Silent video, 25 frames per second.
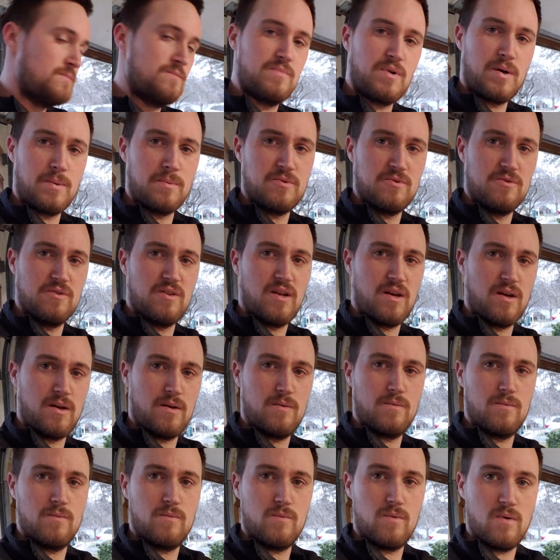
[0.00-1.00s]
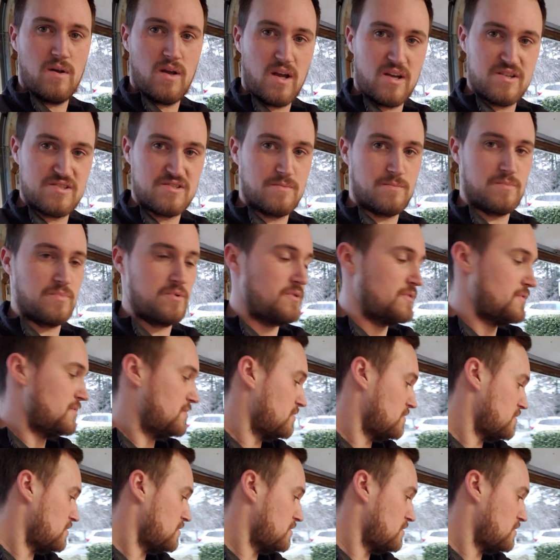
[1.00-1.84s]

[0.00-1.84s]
Probably do that as I'm putting the